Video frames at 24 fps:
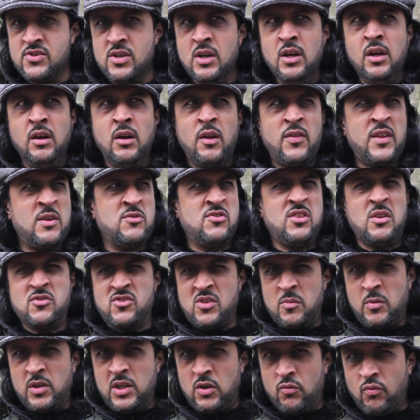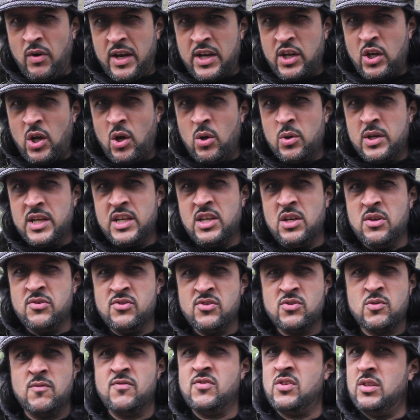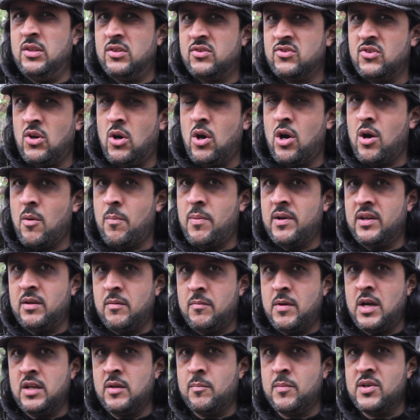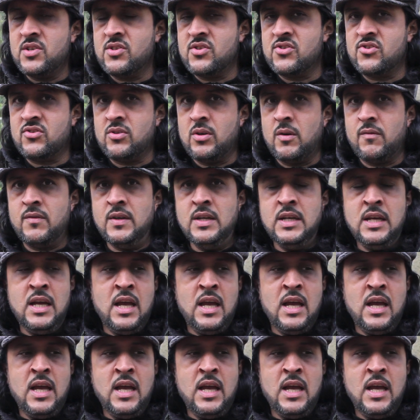I think it was like some kind of raincoat he uses, obviously the tarp and a bunch of stuff.